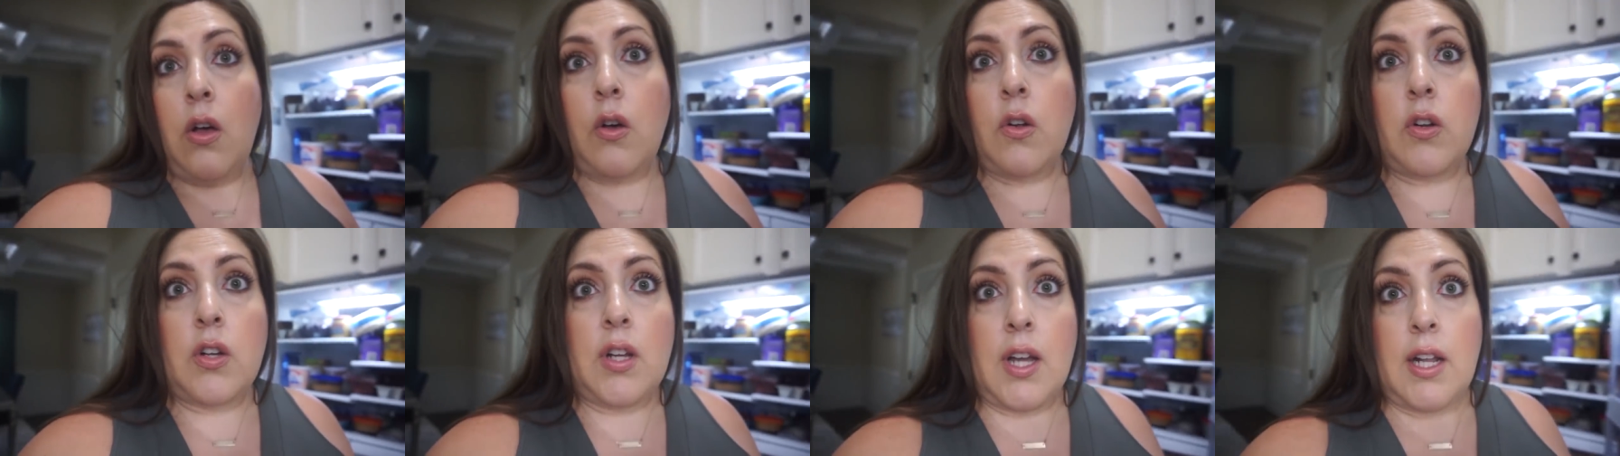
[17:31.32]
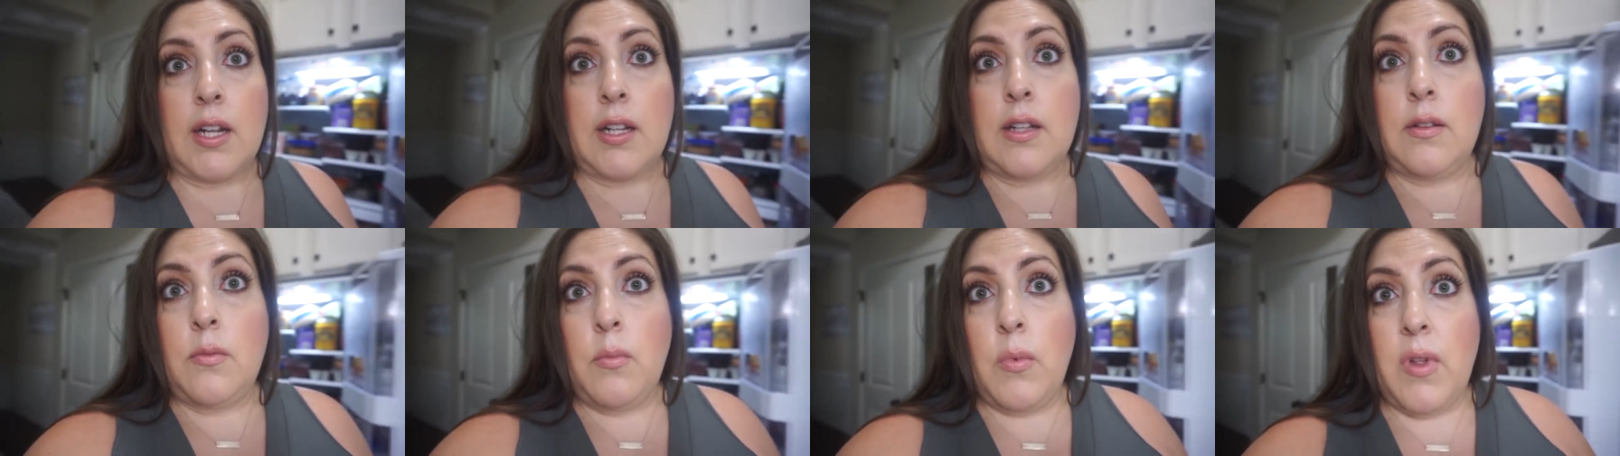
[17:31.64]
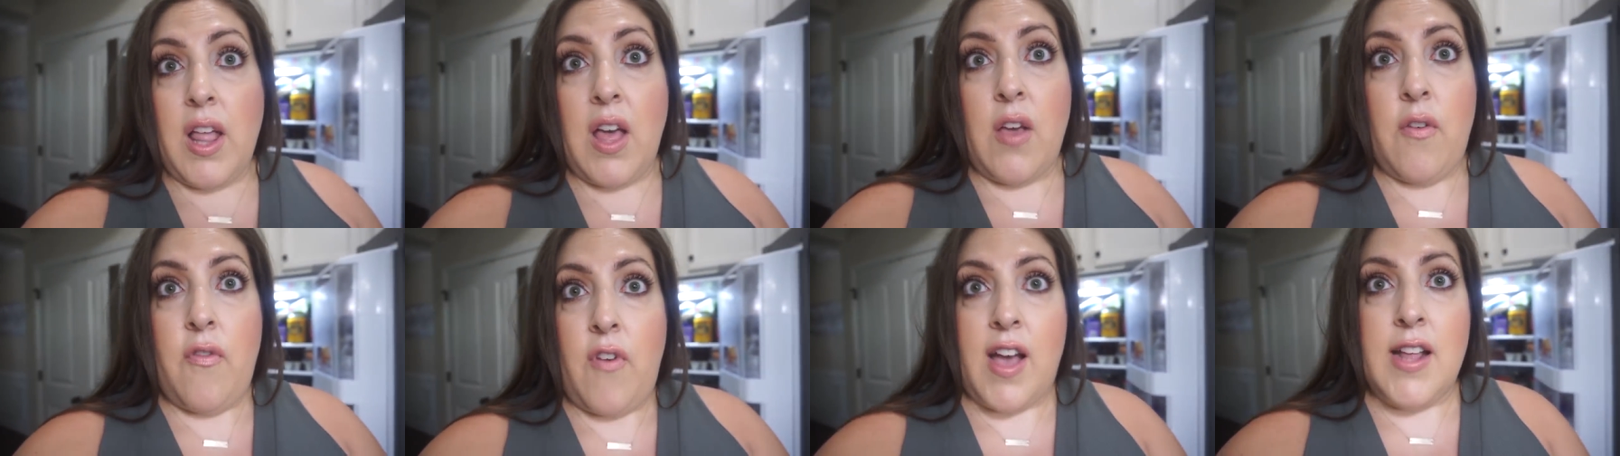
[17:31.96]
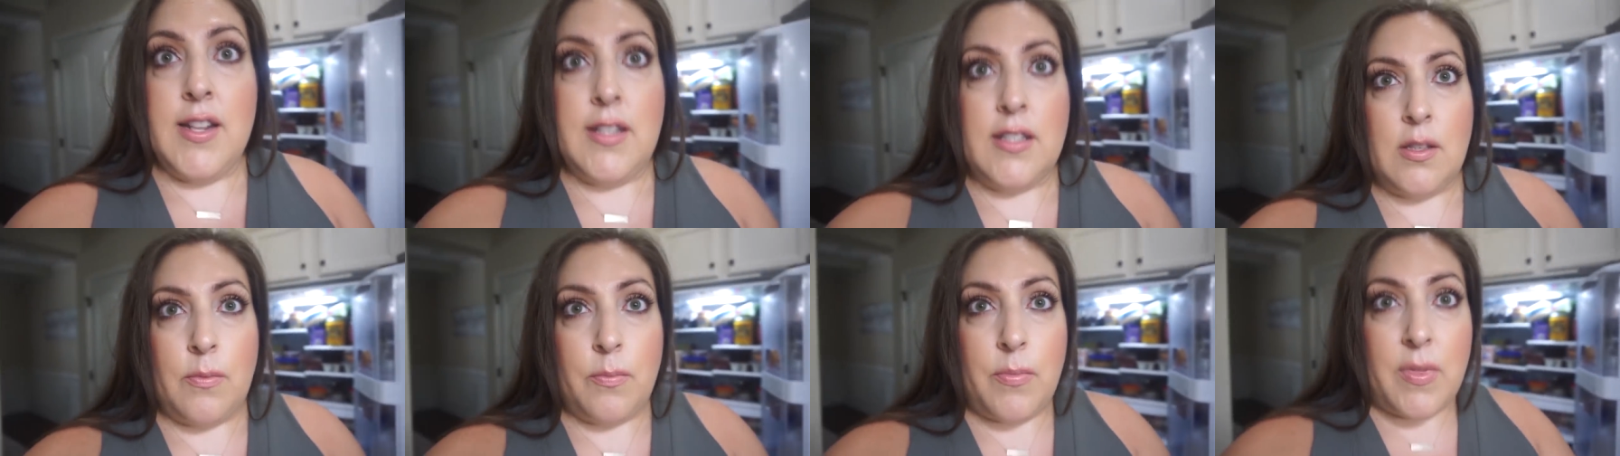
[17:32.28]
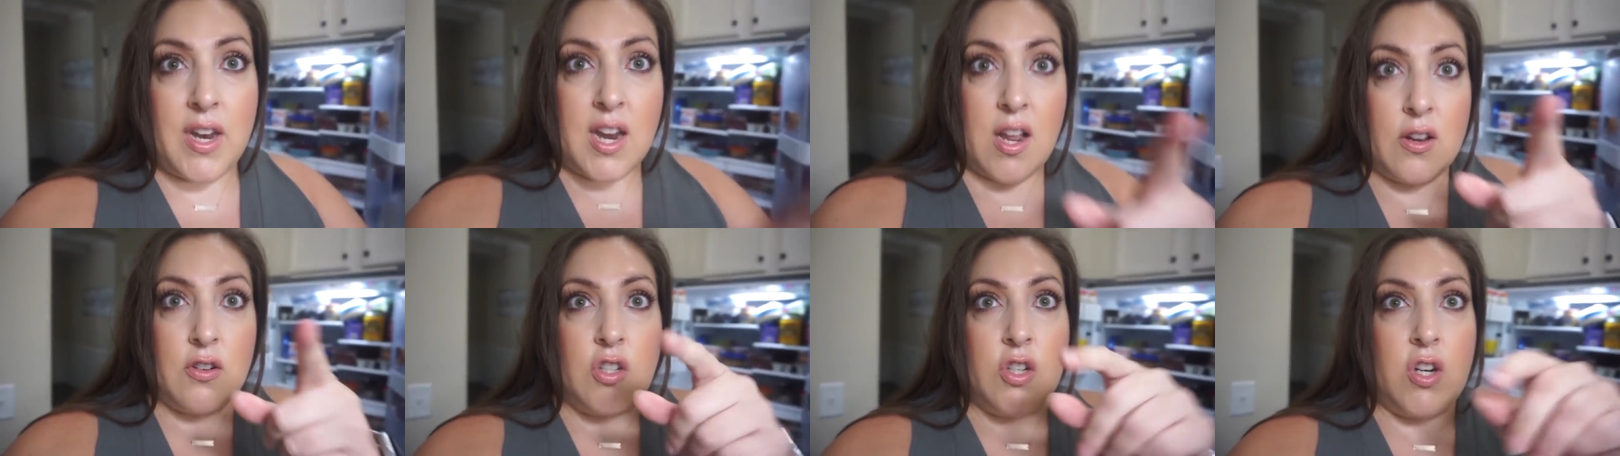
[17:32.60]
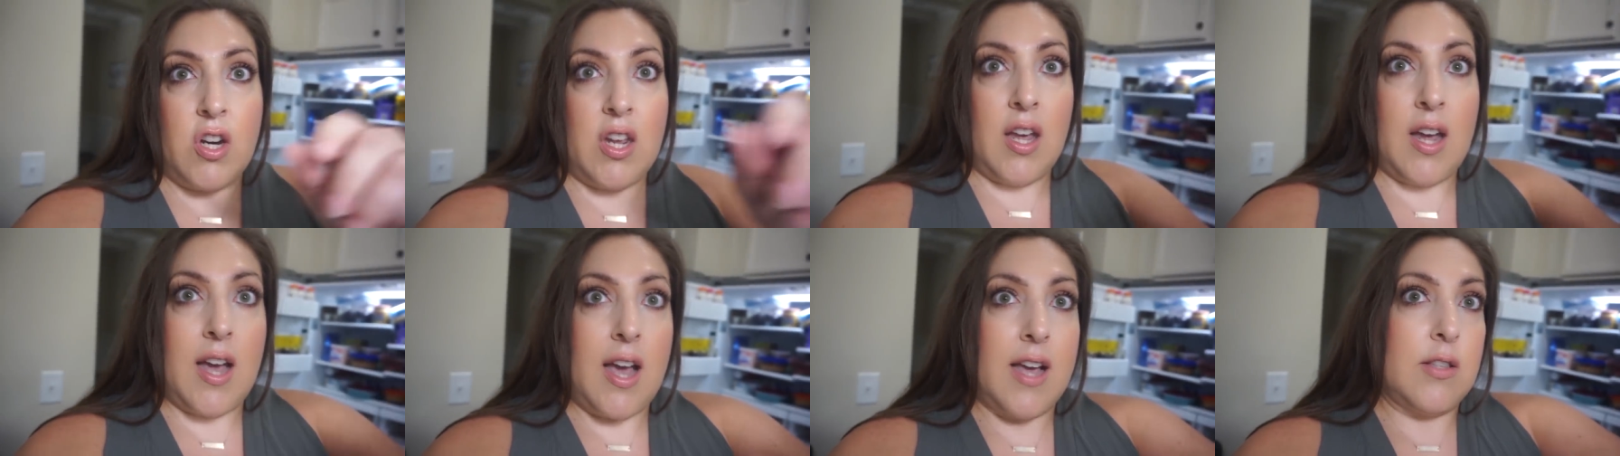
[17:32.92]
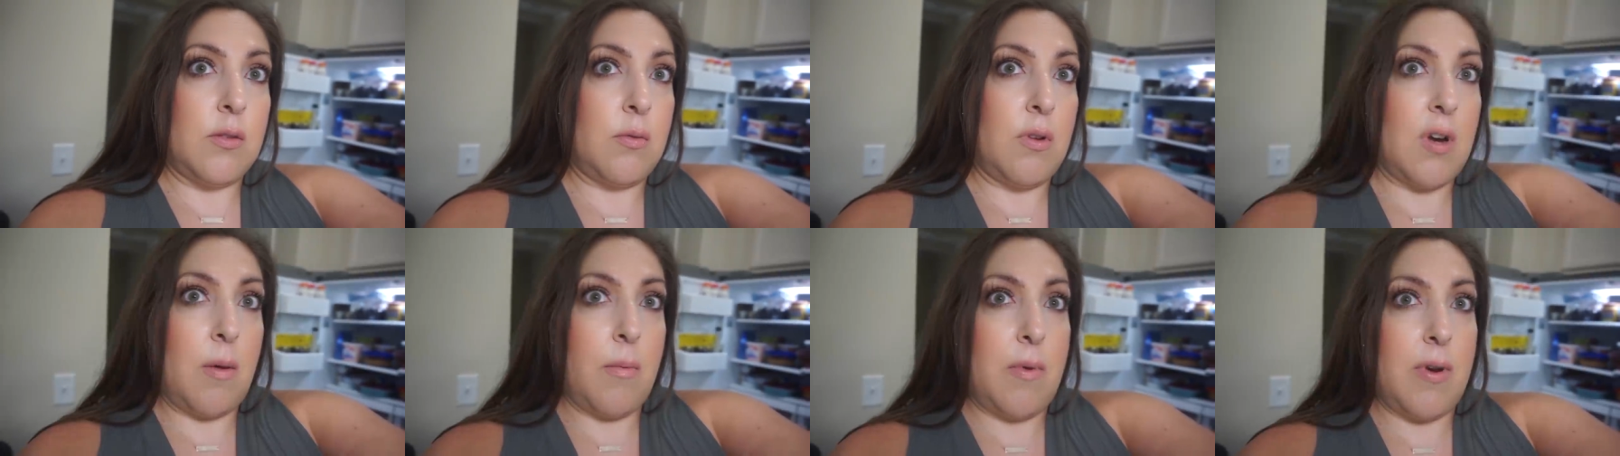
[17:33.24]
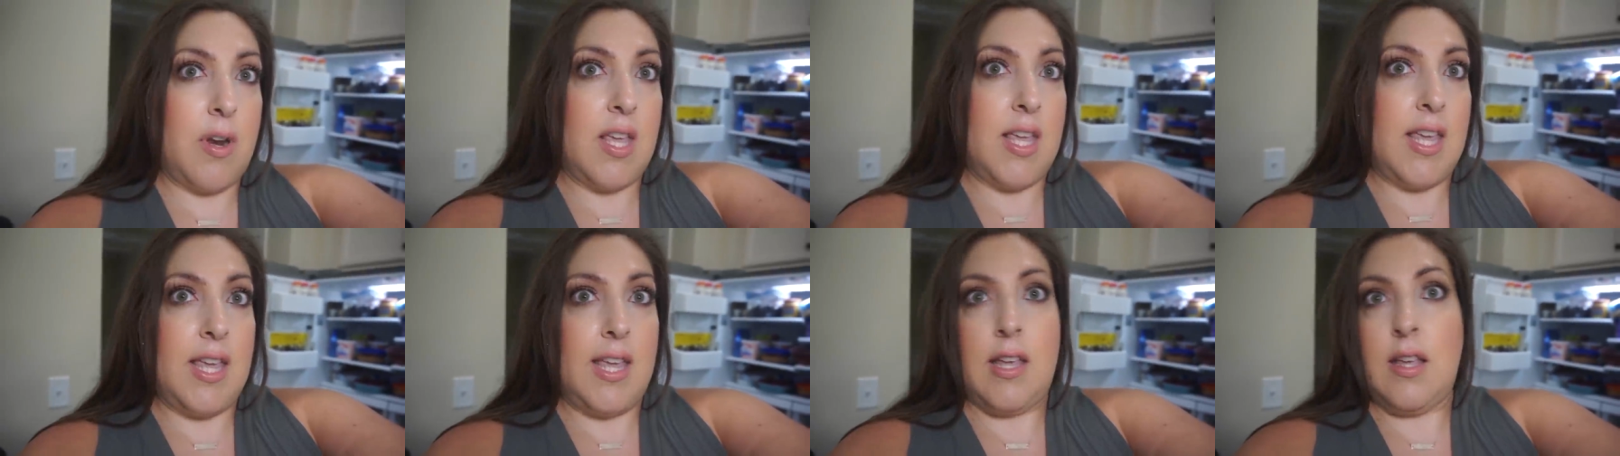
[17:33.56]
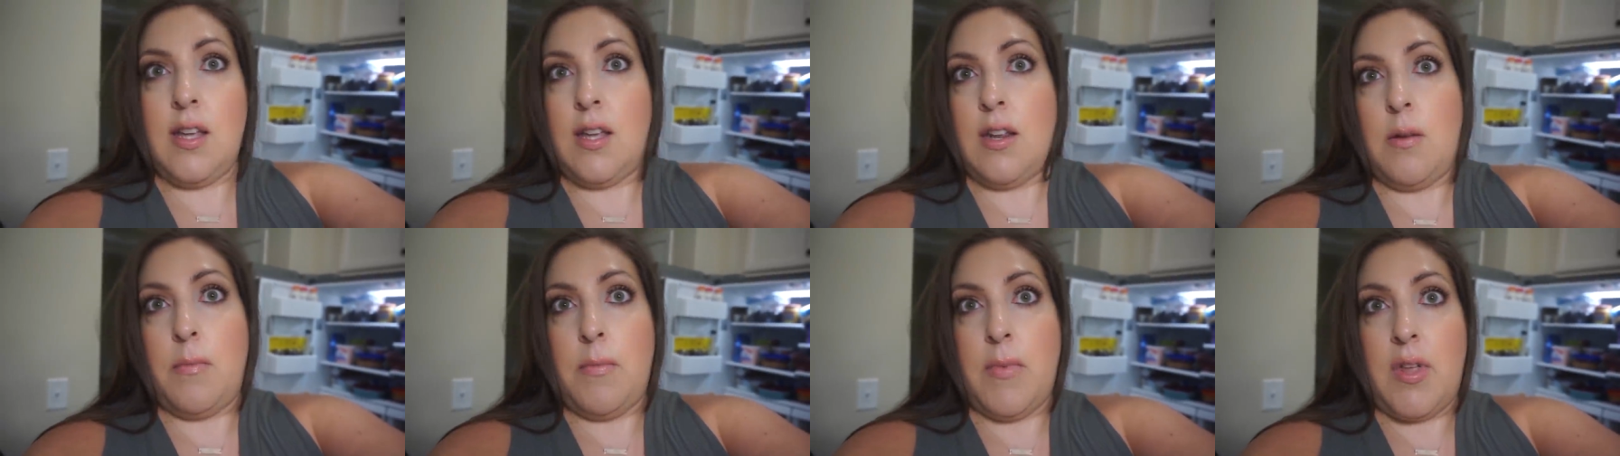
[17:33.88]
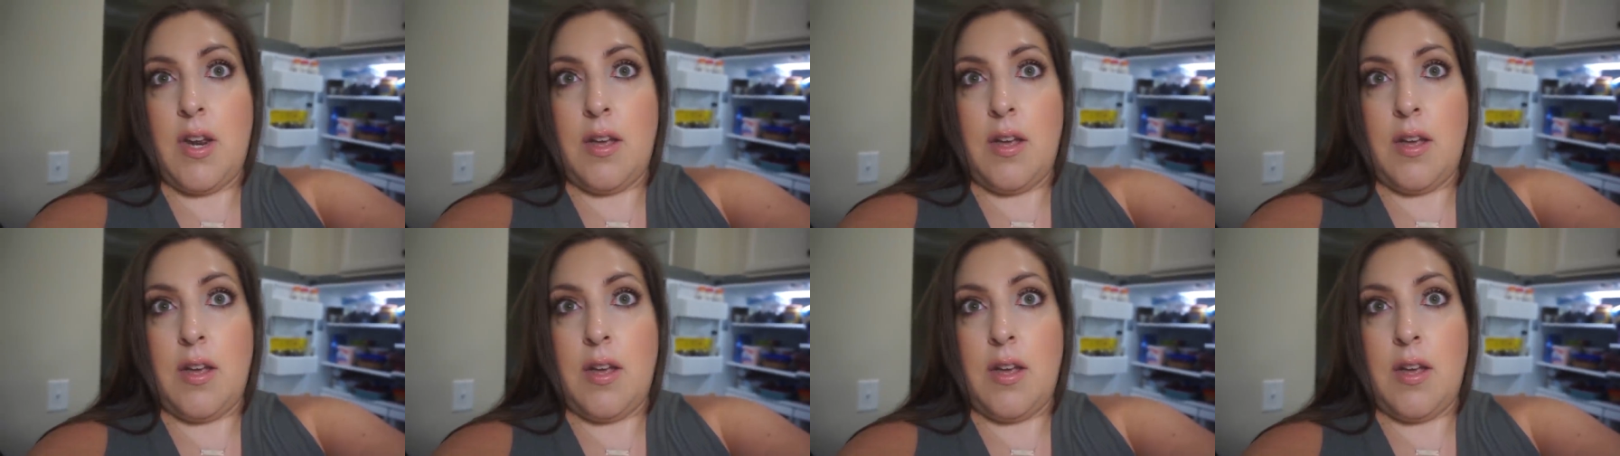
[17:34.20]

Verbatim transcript: Hold on while I find something. I'll show you guys what I'm going to eat in you. a